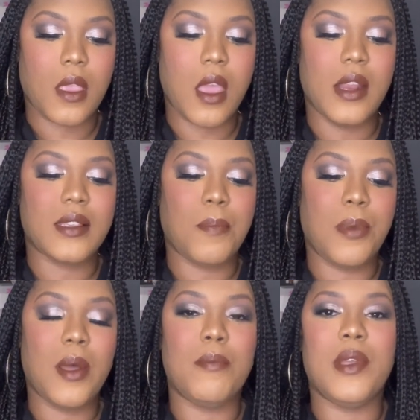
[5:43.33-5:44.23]
and it's a
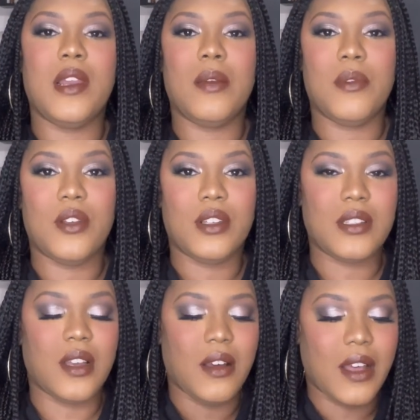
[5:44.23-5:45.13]
plumping lip
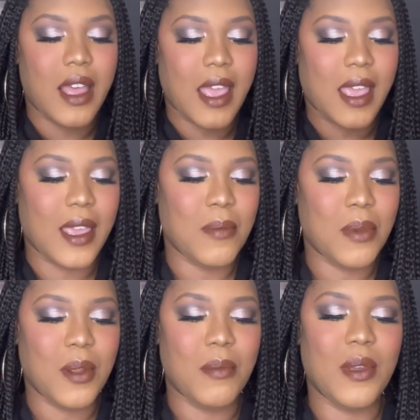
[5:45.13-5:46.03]
gloss oh, i hate
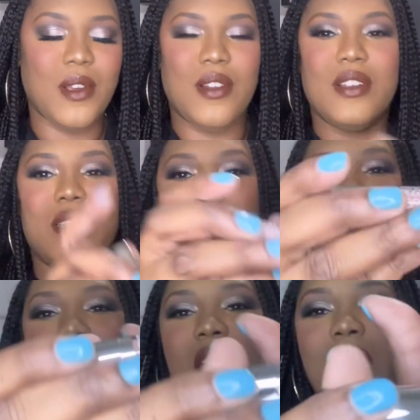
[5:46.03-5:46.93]
plumping glosses
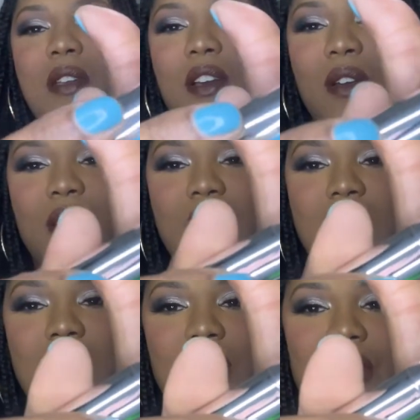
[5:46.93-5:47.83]
but here we go
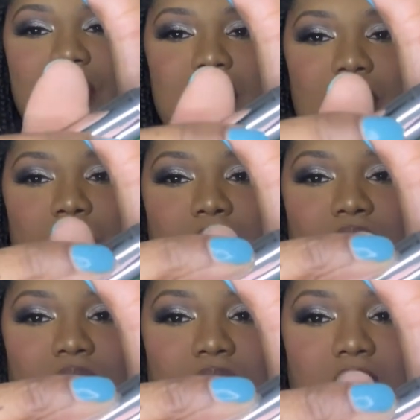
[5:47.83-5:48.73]
this is what
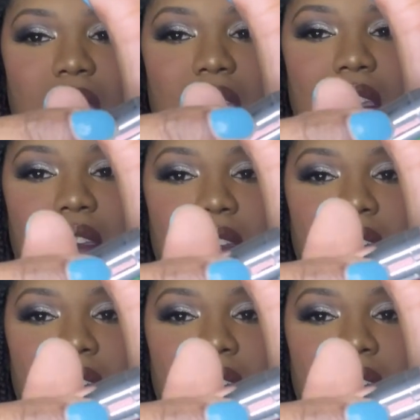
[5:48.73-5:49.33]
it looks like